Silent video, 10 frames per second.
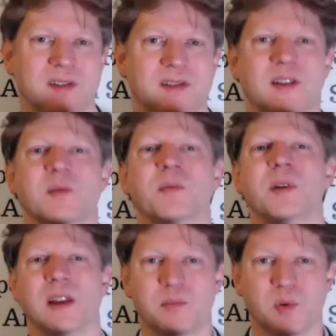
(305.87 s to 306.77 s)
So to put
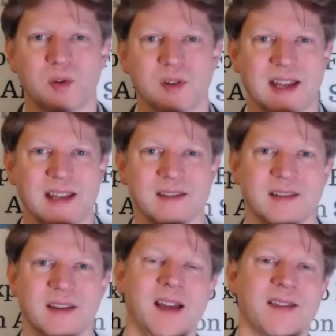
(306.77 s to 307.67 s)
it in a broader sense,
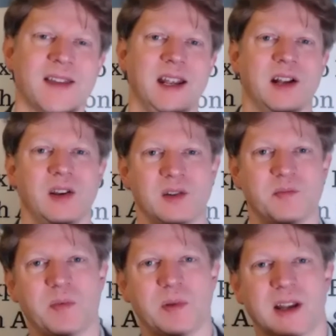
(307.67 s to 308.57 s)
that includes
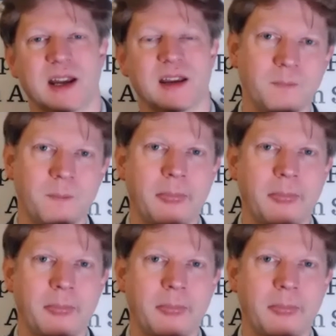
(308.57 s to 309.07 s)
people like